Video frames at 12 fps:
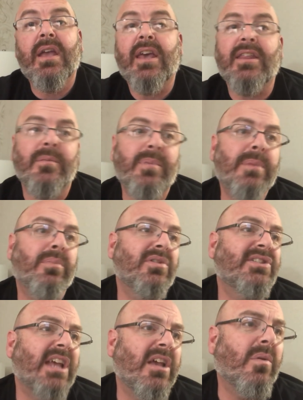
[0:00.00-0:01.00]
And then
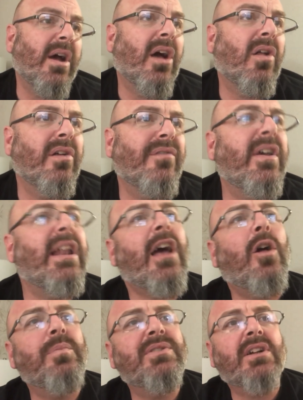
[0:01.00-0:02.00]
people say, well, if it
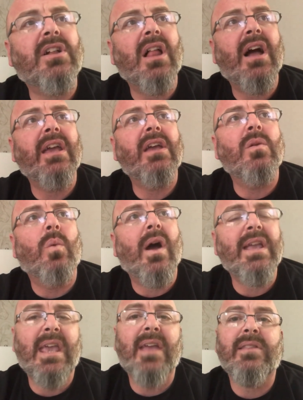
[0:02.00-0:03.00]
helps a client,
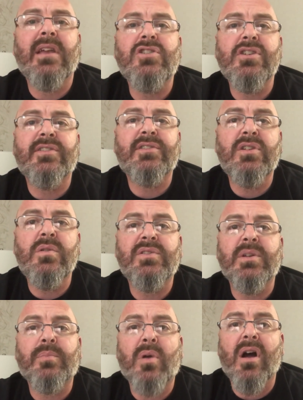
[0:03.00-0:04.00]
why can't they just
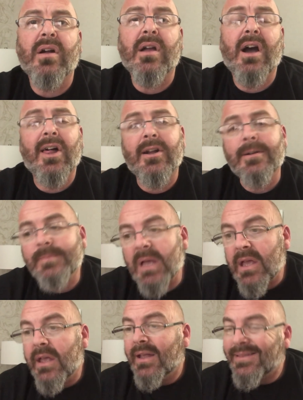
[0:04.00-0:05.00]
use a prong collar?
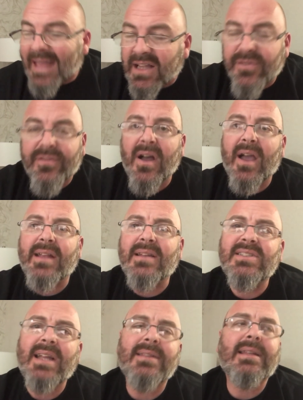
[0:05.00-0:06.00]
That's fine.
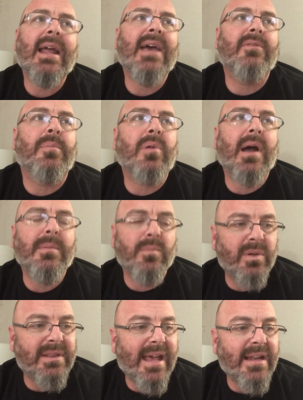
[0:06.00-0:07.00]
It's not that I have a
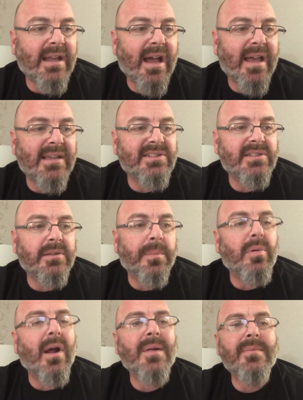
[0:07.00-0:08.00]
problem with that, guys. The
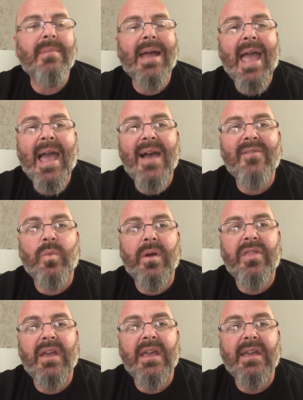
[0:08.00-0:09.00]
problem I have
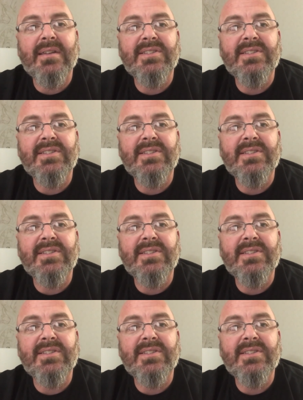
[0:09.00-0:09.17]
with it